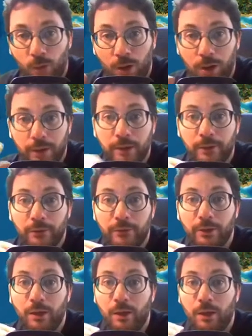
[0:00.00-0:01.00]
One
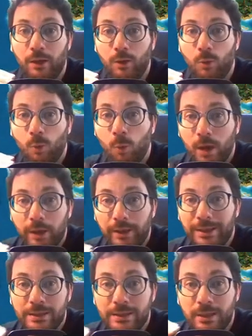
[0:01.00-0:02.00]
is, what
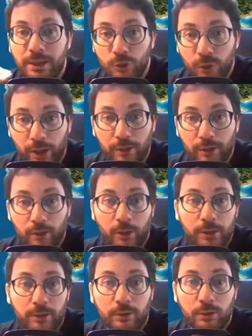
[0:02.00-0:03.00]
is the unit
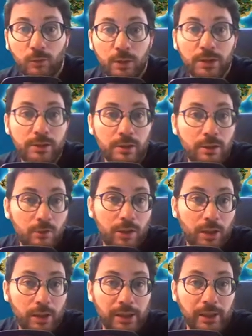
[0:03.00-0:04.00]
going to do? What is the
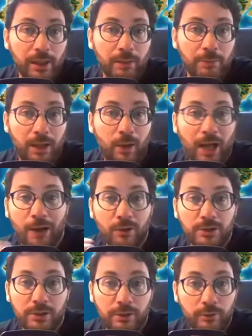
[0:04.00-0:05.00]
unit thinking about? How
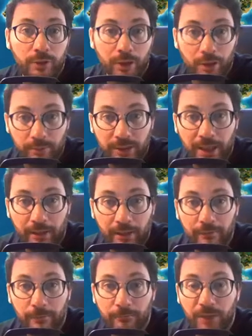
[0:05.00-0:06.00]
is the unit going to
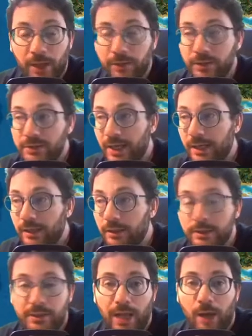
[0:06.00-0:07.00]
behave? And the second
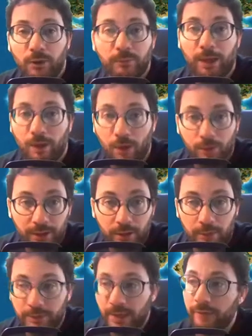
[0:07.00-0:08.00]
is, how is my army
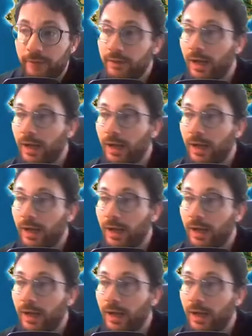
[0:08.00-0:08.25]
going to behave?